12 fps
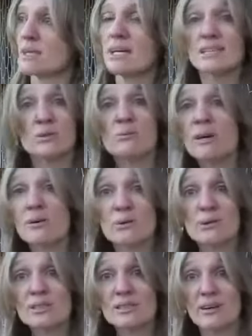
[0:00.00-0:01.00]
That's where my
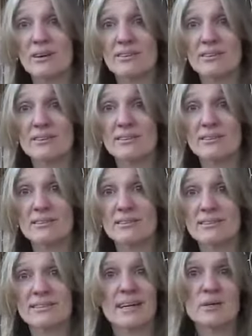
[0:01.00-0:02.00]
roots are.
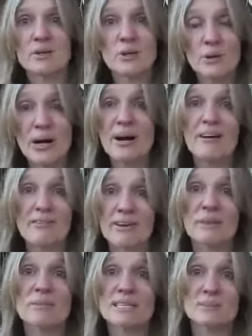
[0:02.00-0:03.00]
That, our
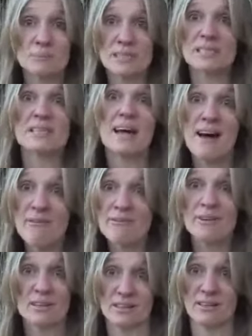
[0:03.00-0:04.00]
family's been in
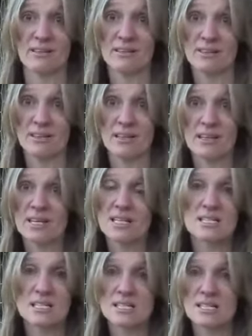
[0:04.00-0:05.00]
Africa.
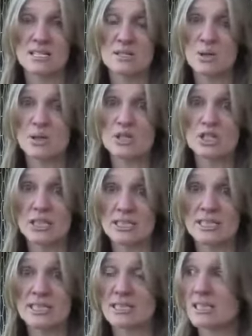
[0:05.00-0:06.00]
It's not
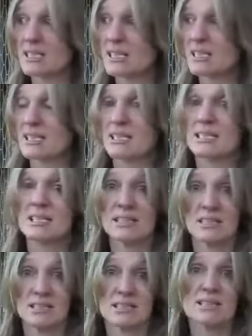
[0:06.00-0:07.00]
just
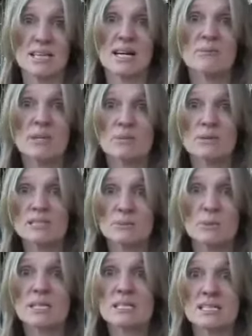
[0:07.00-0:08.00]
the time that we
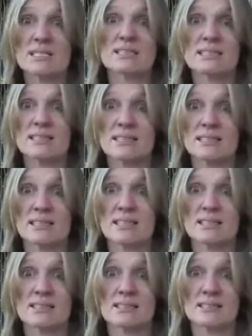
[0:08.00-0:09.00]
spent
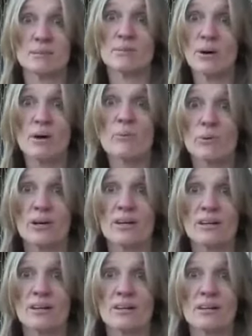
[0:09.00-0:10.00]
in
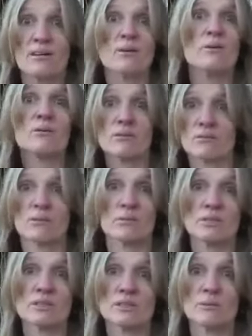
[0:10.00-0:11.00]
Zimbabwe, what
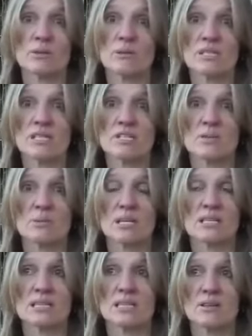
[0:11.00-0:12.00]
used to be Rhodesia, but
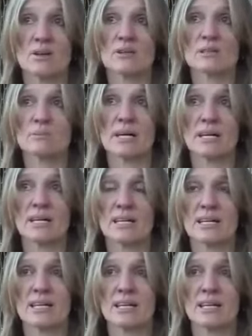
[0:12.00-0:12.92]
it goes back